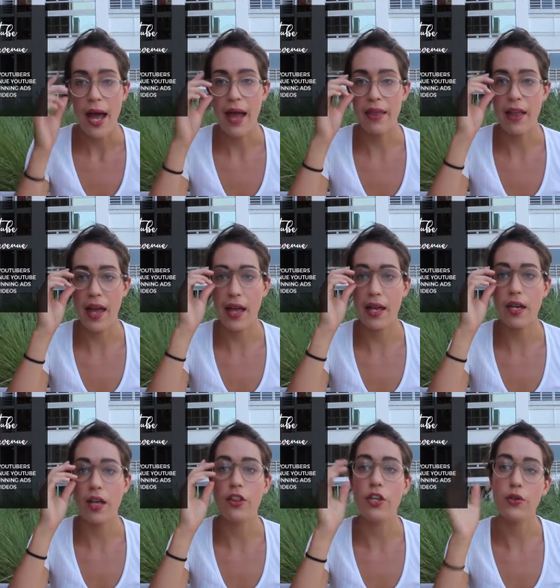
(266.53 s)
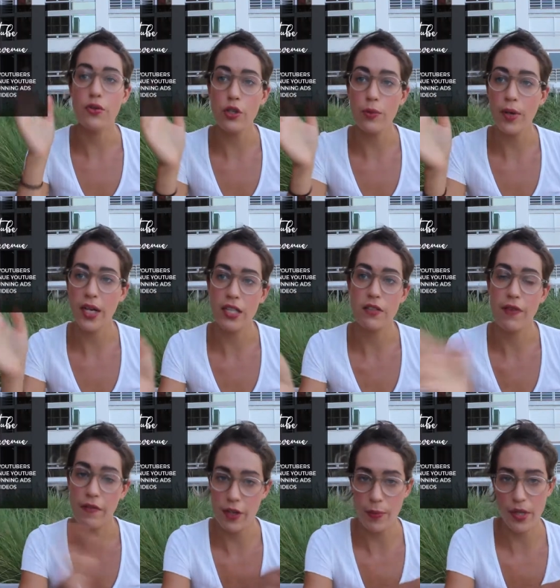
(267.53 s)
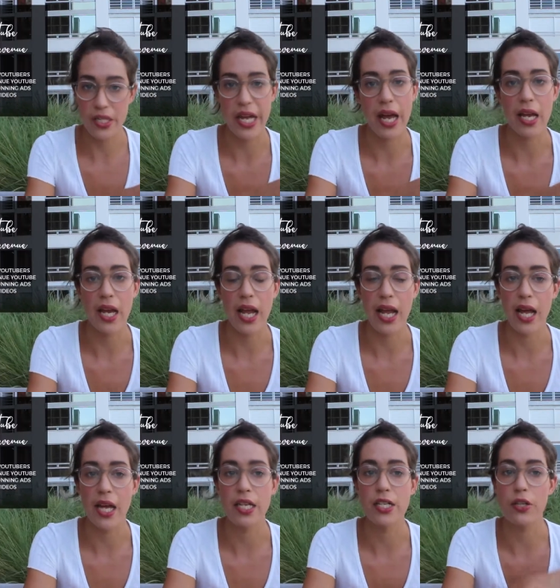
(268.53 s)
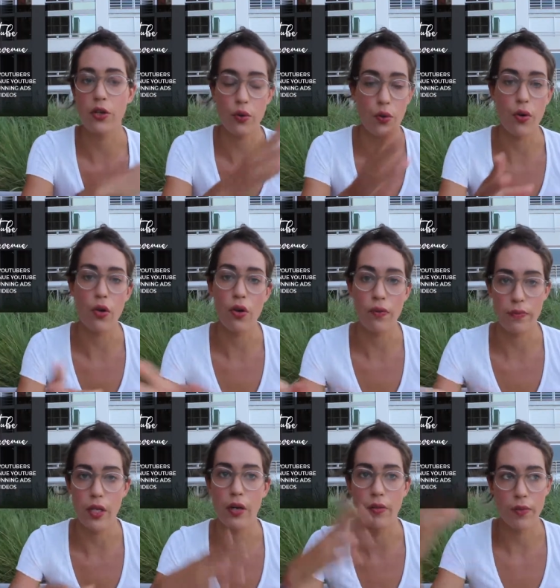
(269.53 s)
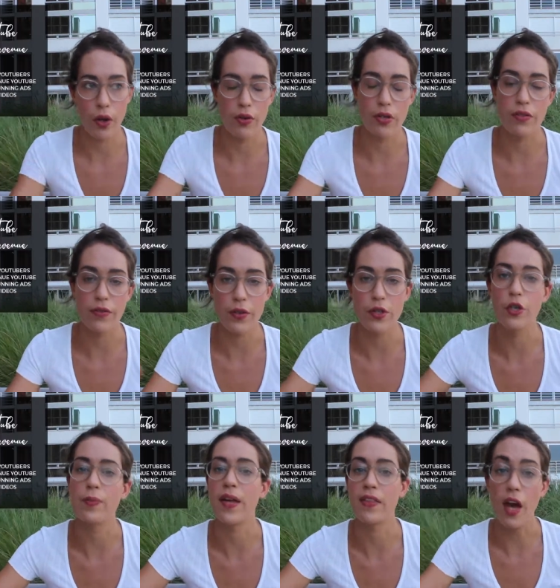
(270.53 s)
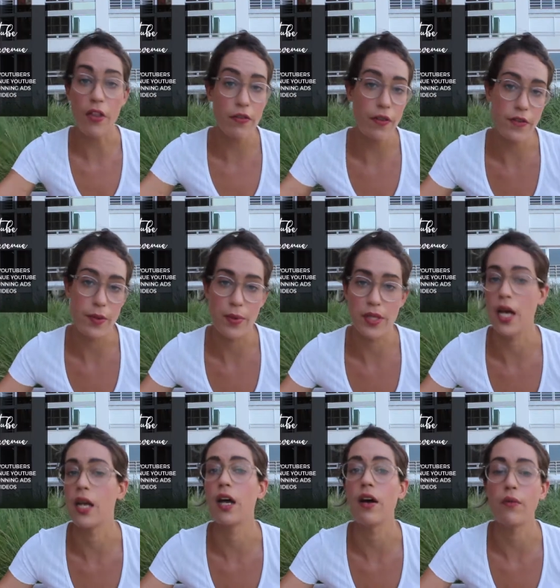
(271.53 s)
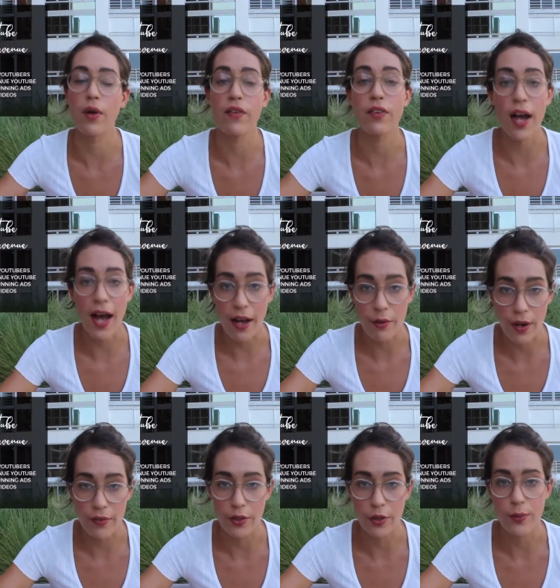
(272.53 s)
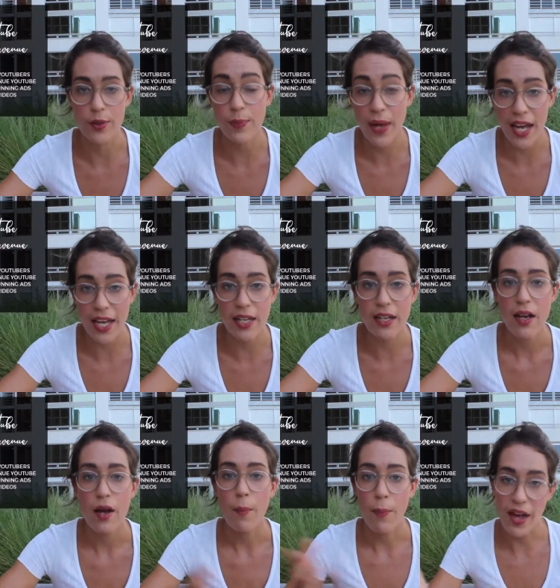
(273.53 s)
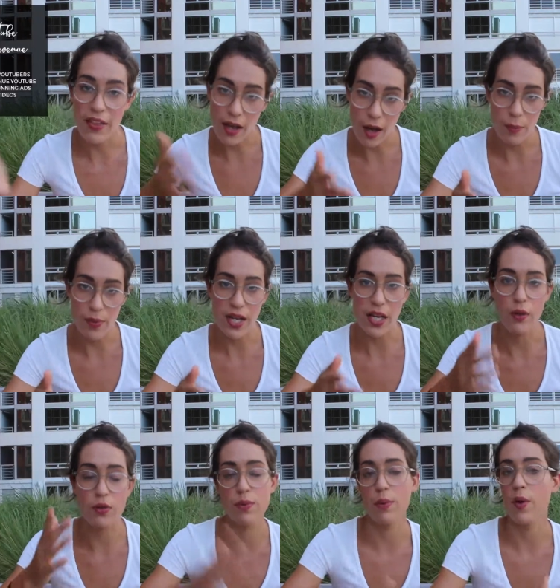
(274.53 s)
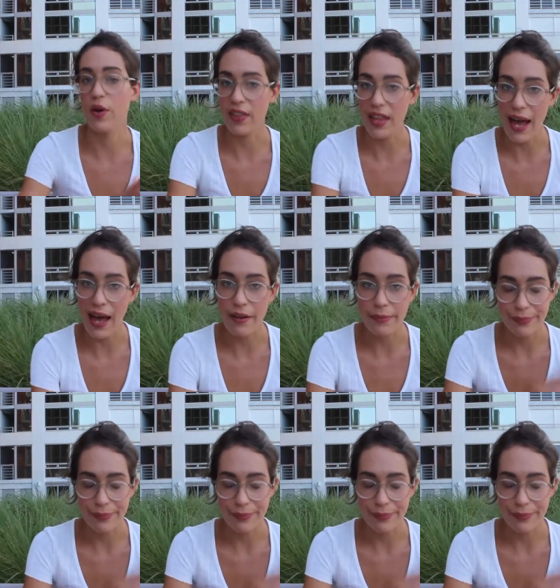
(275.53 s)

and then the YouTuber gets fifty percent, and Google, you know, the owners of YouTube, get the other fifty percent of whatever ad revenue was paid by the company who's promoting the ad.